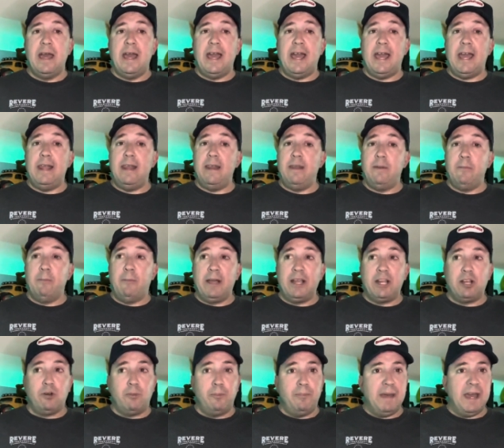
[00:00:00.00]
And
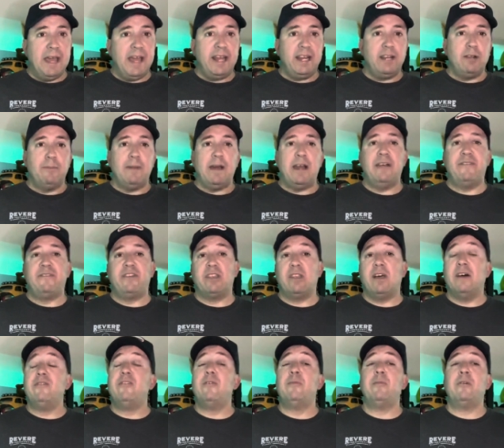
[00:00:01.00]
Michael Bay, no matter if you
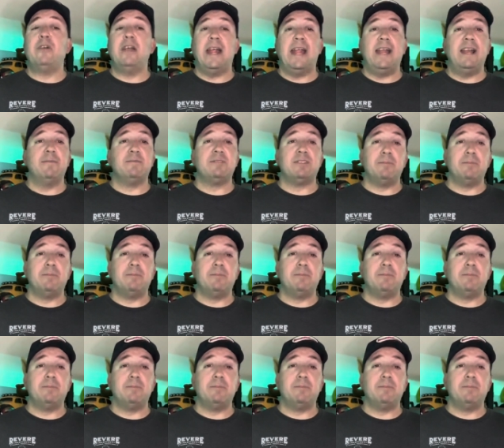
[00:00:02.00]
love him or hate him,